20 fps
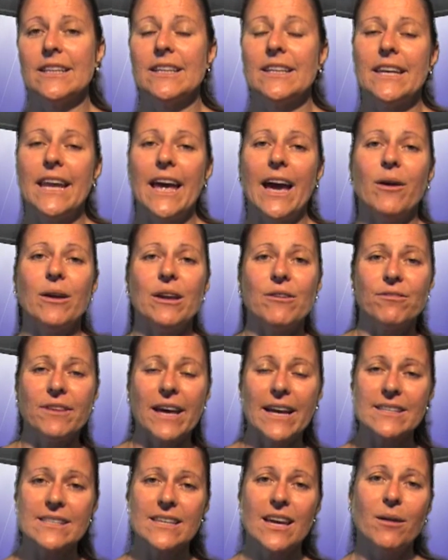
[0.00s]
Now, if
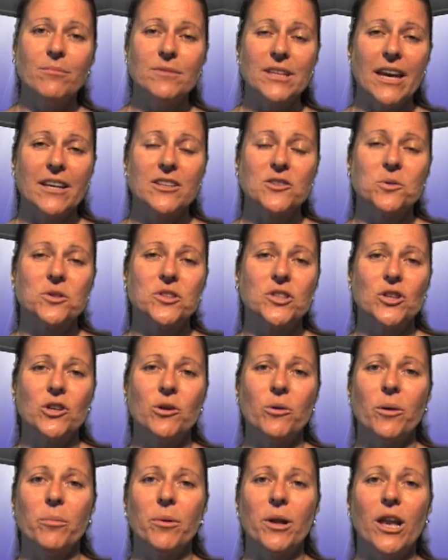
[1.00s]
that's come down to a
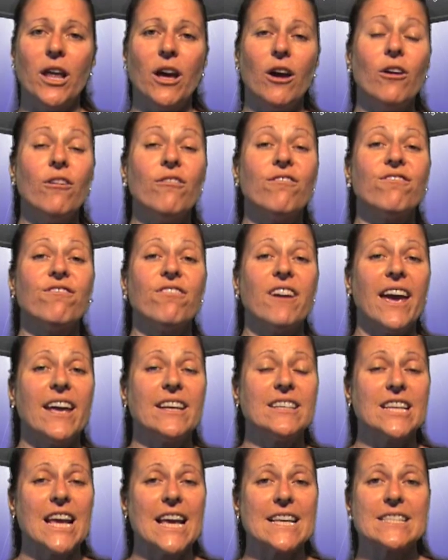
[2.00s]
2 or below,
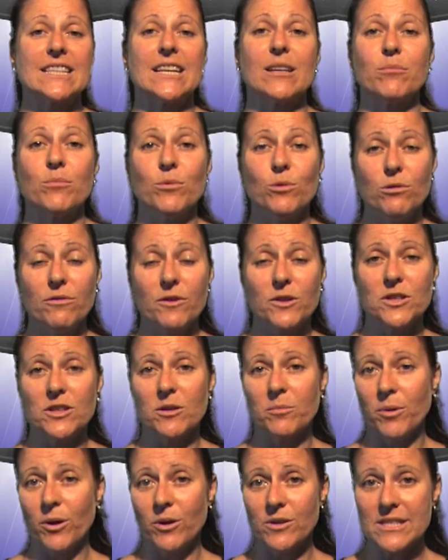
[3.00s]
fantastic. Move on to
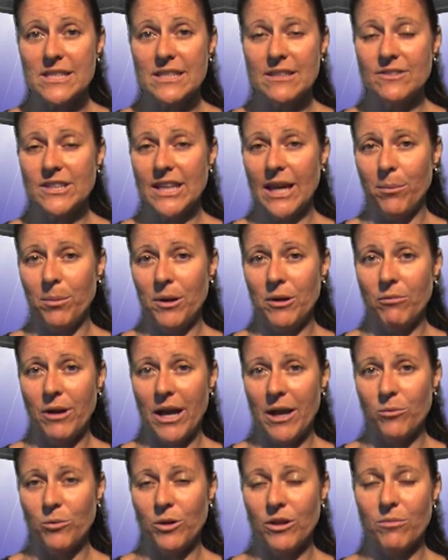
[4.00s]
the positive tapping
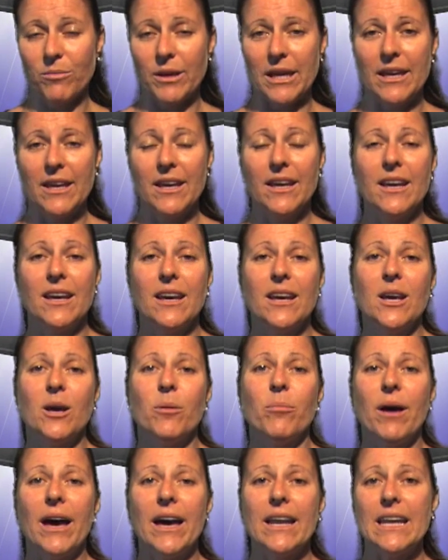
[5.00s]
round with me.
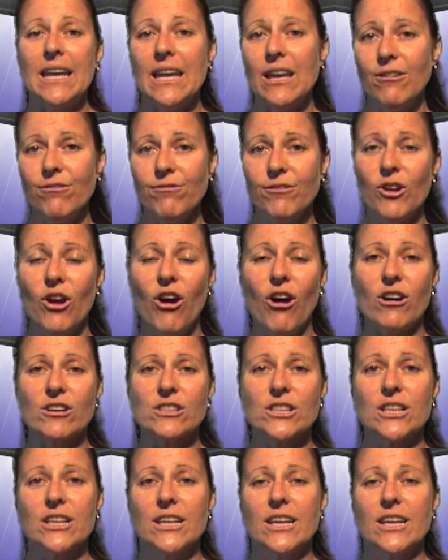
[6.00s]
But if not,